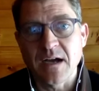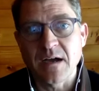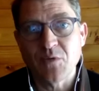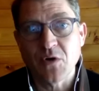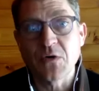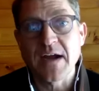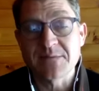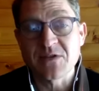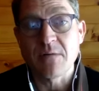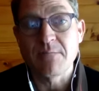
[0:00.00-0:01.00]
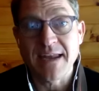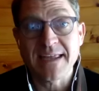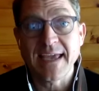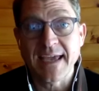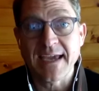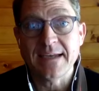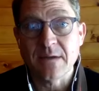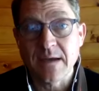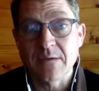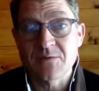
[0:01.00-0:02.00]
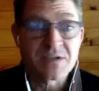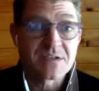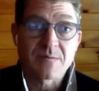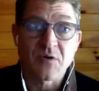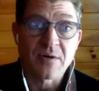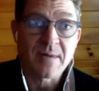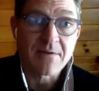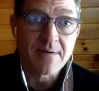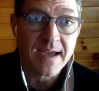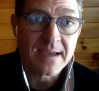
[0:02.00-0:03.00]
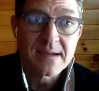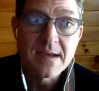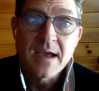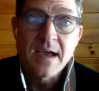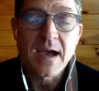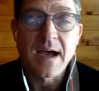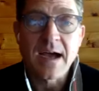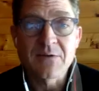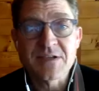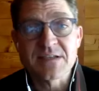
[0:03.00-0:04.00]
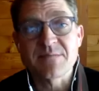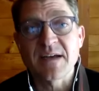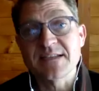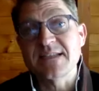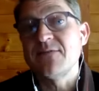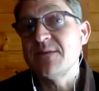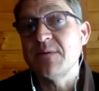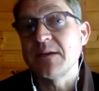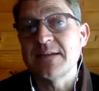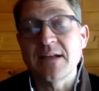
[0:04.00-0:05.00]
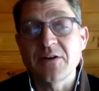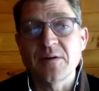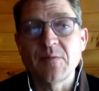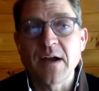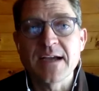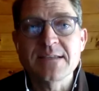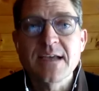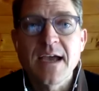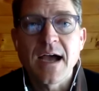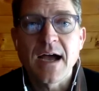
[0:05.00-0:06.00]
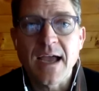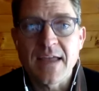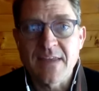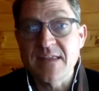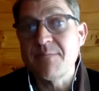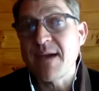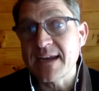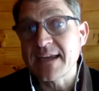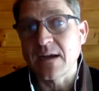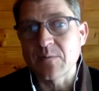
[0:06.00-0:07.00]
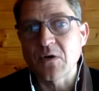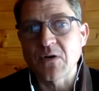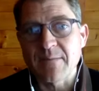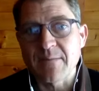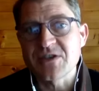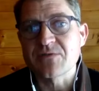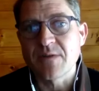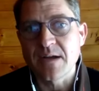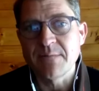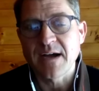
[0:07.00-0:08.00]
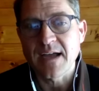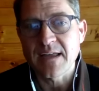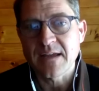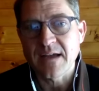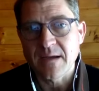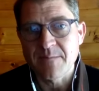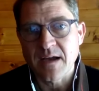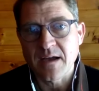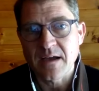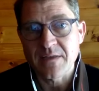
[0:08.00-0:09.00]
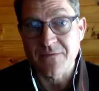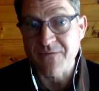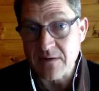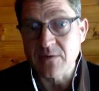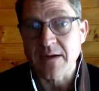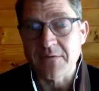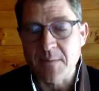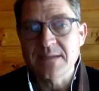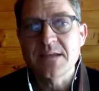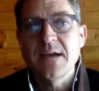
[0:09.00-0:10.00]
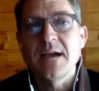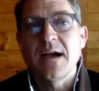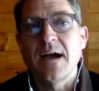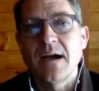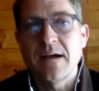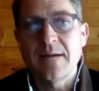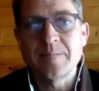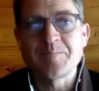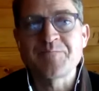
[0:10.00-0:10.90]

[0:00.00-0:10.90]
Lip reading: programs are Medicaid, which is the program I ran, which is about a $70 billion enterprise. And then the Medicare program, which is run by the federal government. Those